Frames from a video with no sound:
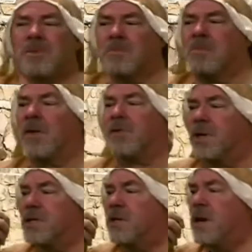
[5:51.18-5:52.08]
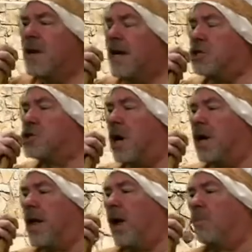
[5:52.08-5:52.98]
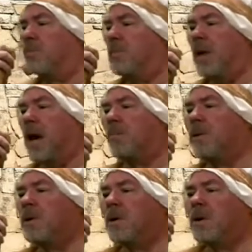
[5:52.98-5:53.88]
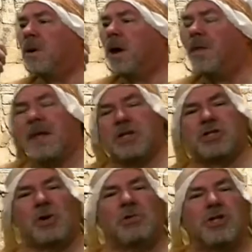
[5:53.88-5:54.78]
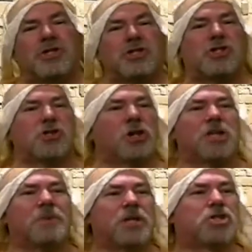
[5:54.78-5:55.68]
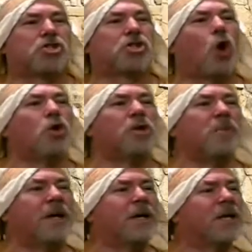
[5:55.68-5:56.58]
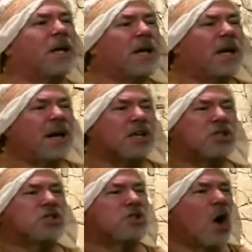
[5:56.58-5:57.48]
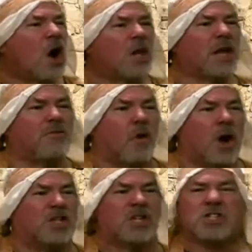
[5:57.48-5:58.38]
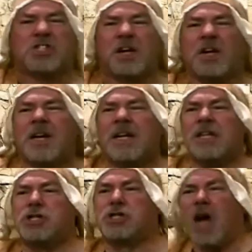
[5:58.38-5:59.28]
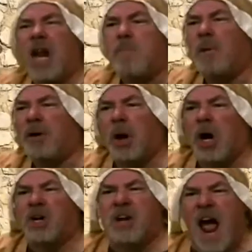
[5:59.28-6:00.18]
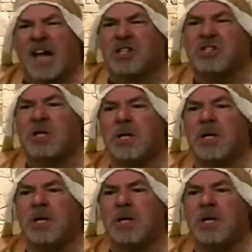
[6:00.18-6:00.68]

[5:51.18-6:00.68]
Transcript: Mother and, and John helped me up. And that soldier just looked at me and scolded me in a, in a snarly voice and said, Shut up or you're next!